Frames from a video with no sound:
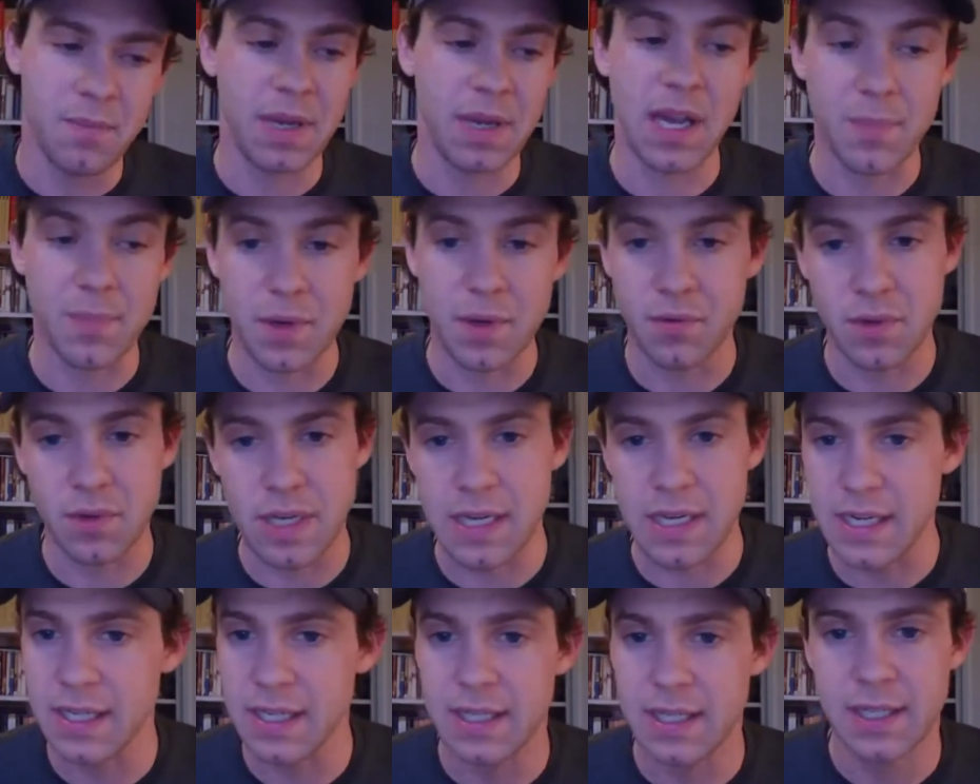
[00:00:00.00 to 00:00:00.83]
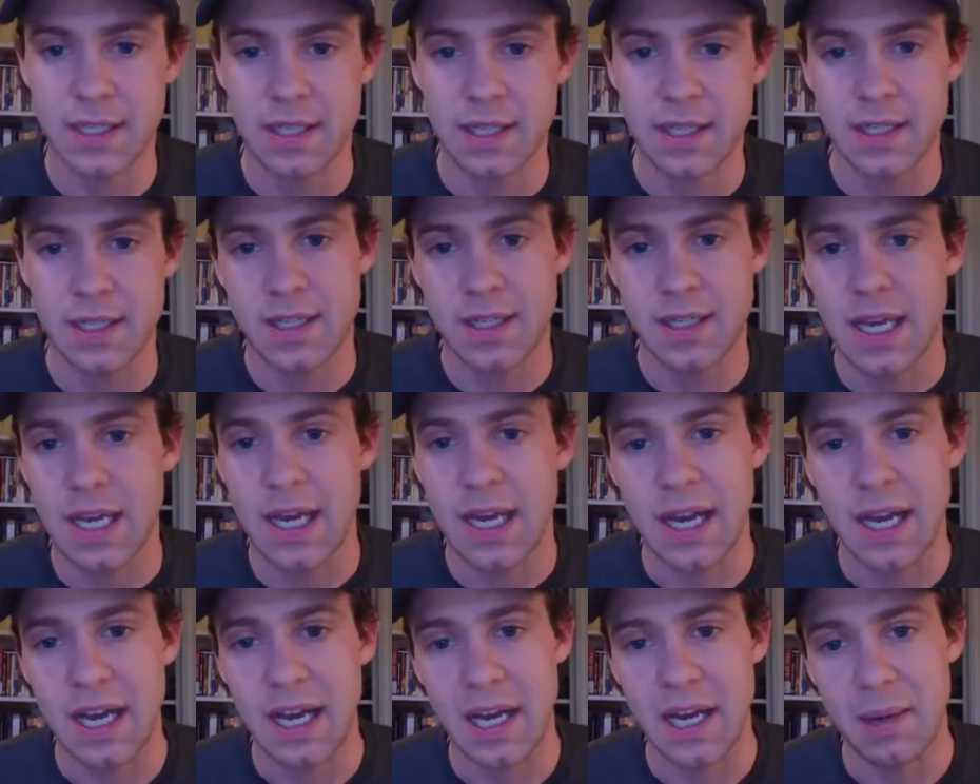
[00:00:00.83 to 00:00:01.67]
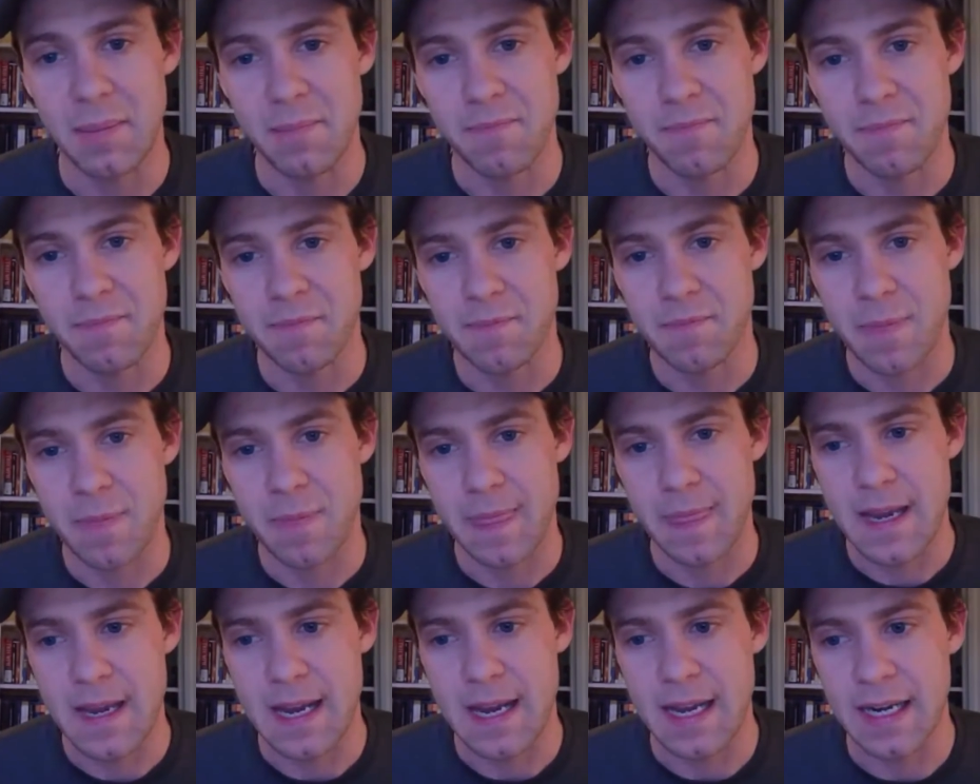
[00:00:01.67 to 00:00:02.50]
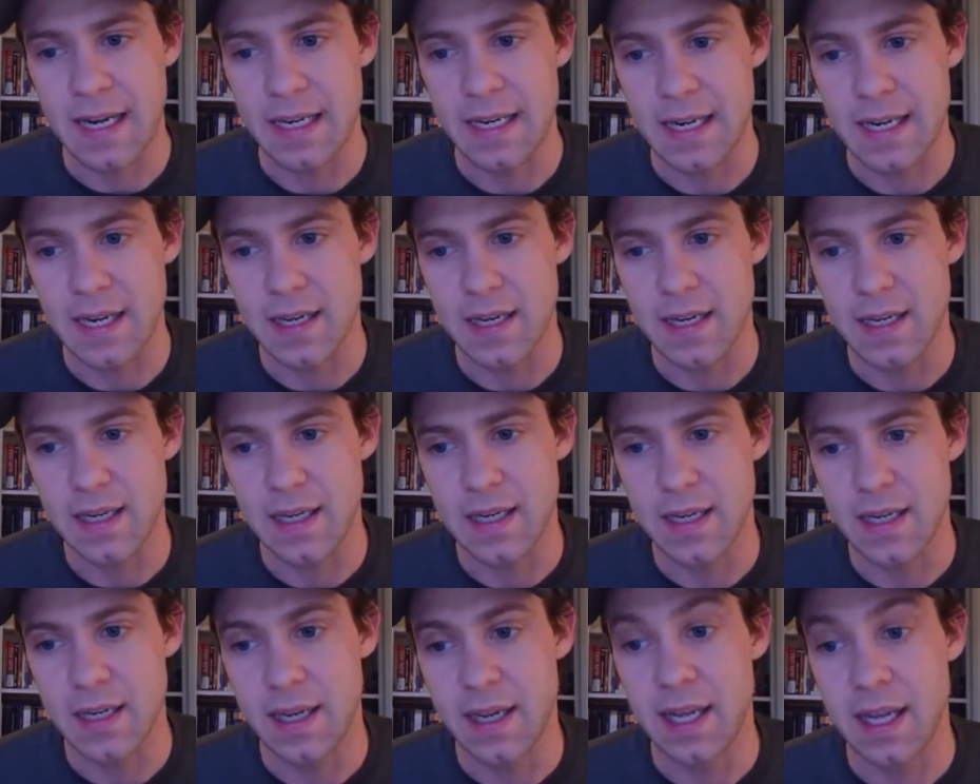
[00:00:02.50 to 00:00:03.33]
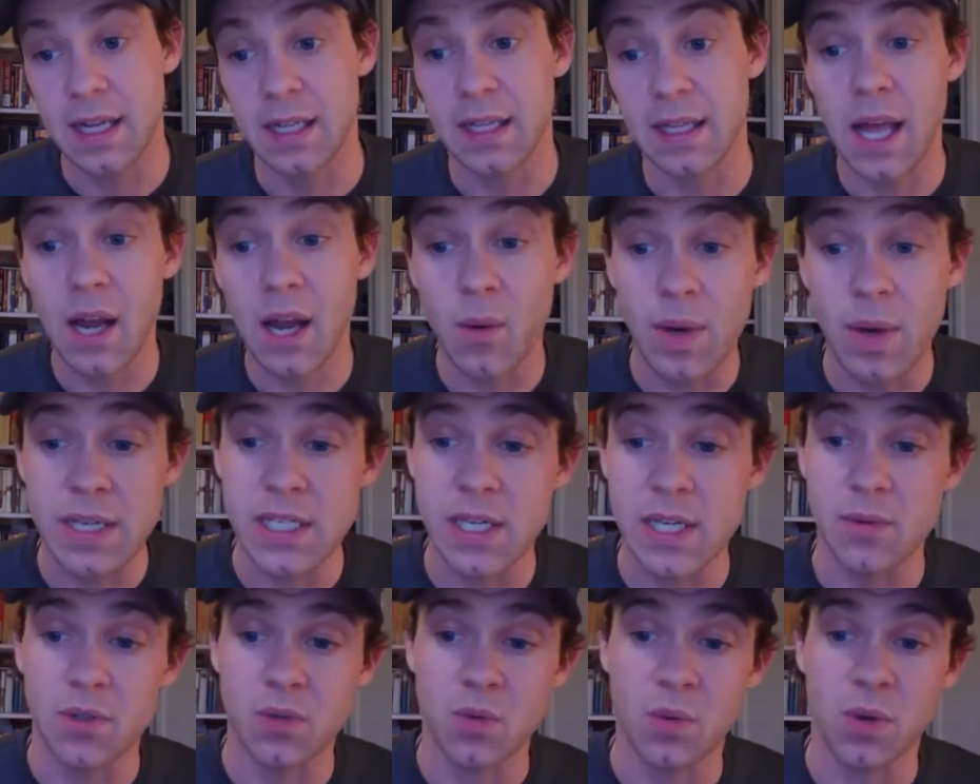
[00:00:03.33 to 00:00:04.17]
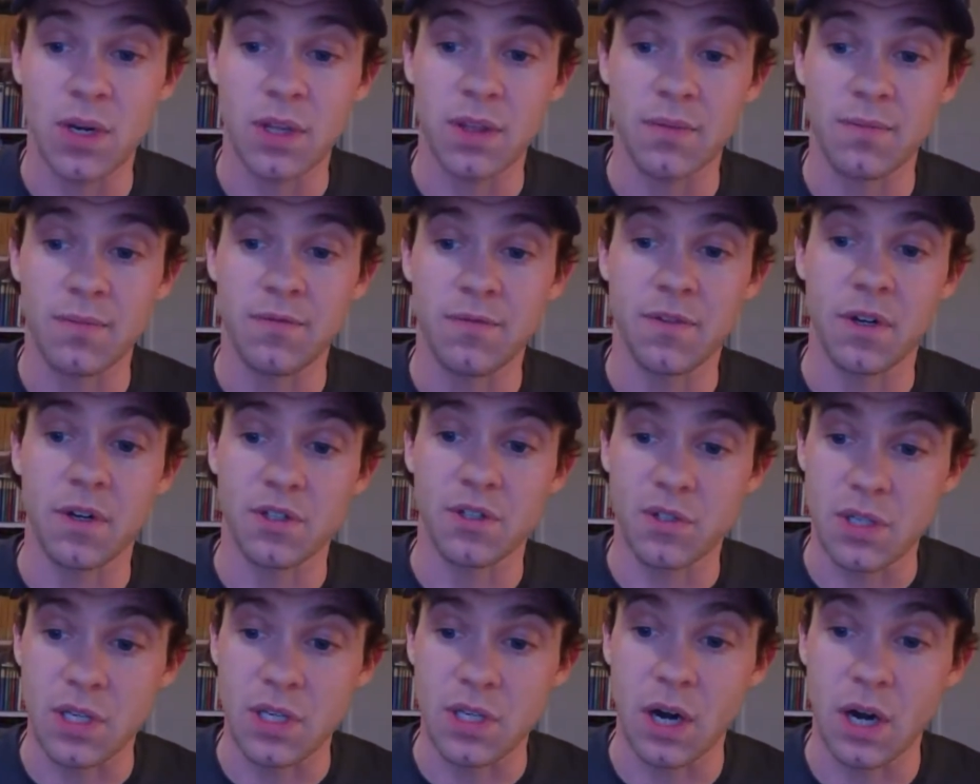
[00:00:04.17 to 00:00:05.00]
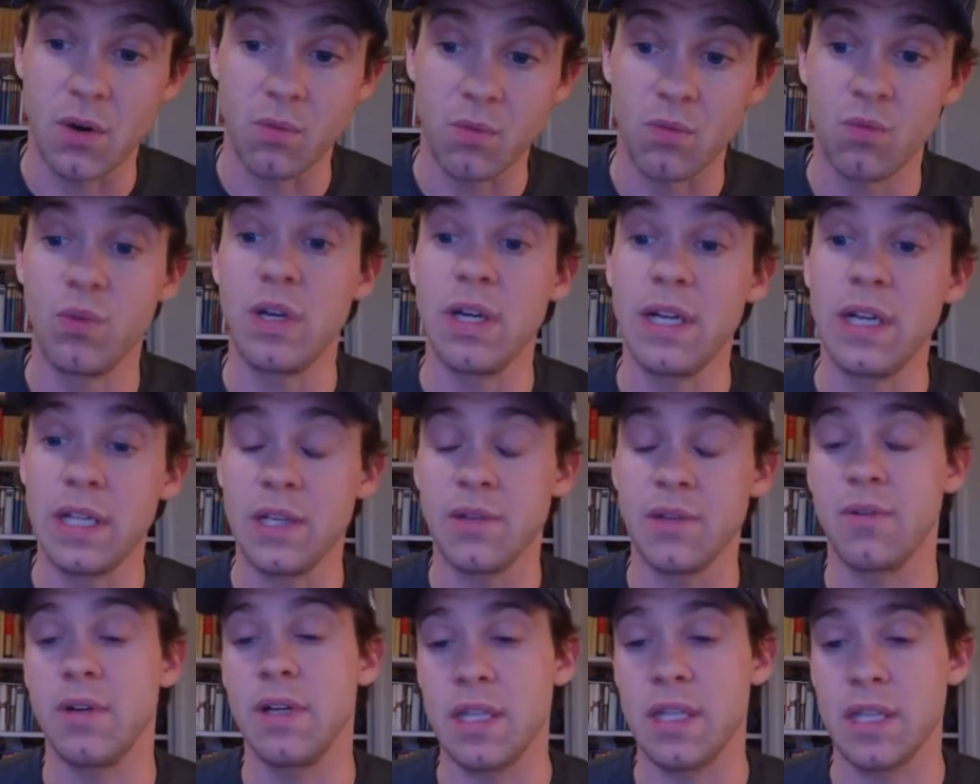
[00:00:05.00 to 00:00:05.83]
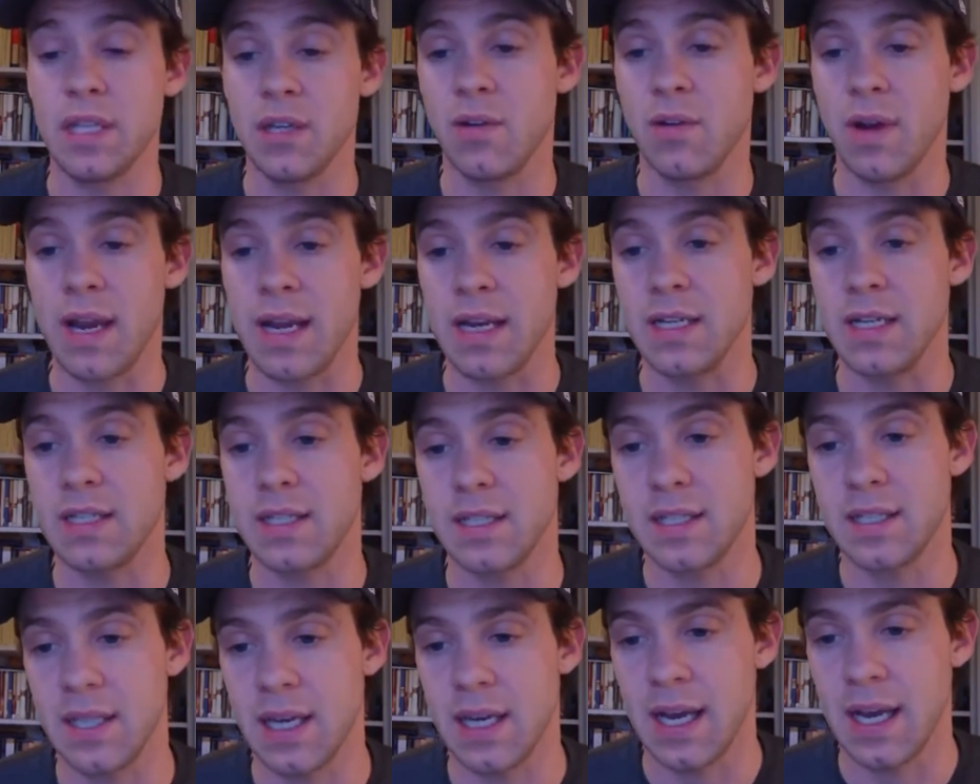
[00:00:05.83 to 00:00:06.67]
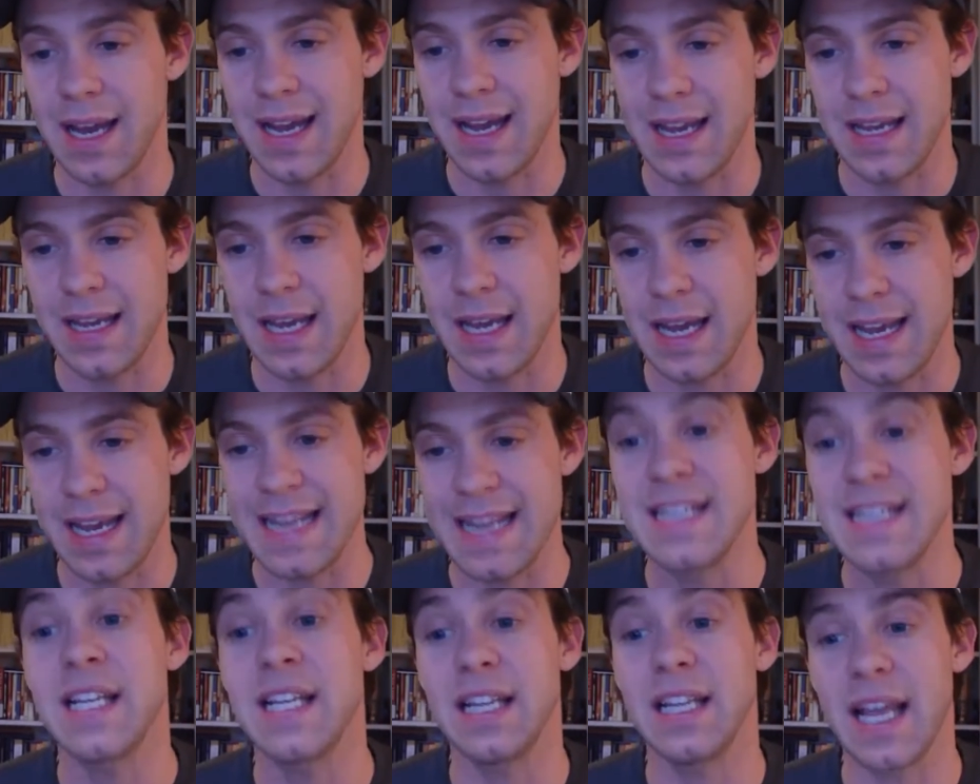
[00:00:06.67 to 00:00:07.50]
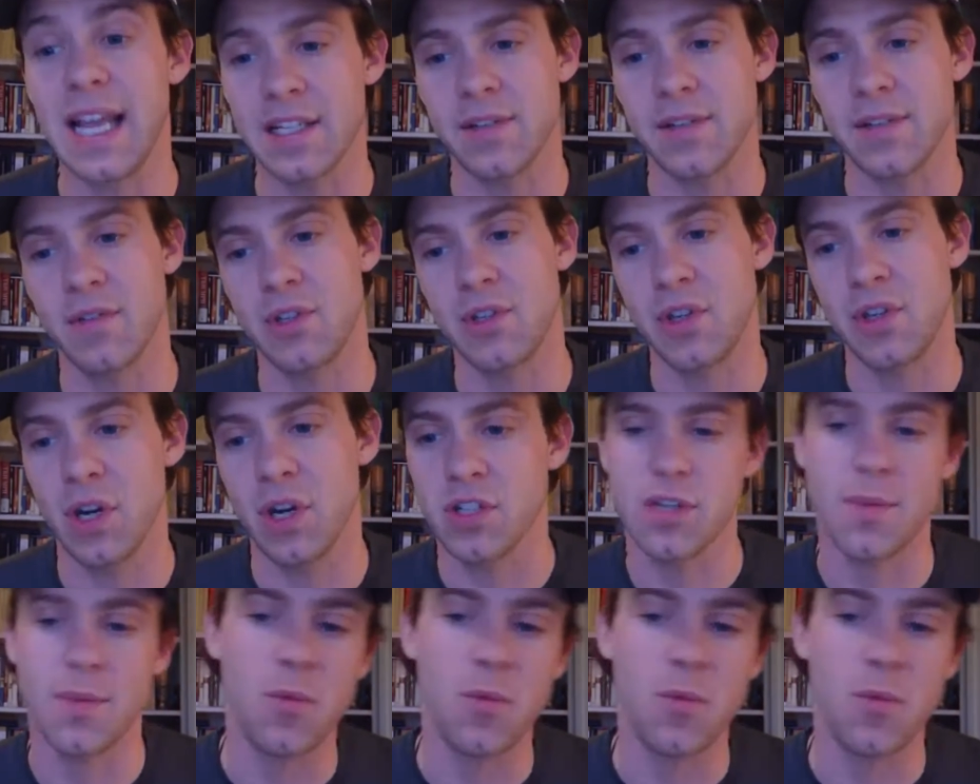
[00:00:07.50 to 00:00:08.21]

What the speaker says: up and read And in a lot of ways, he was one of the first, really, really great intellects of the church.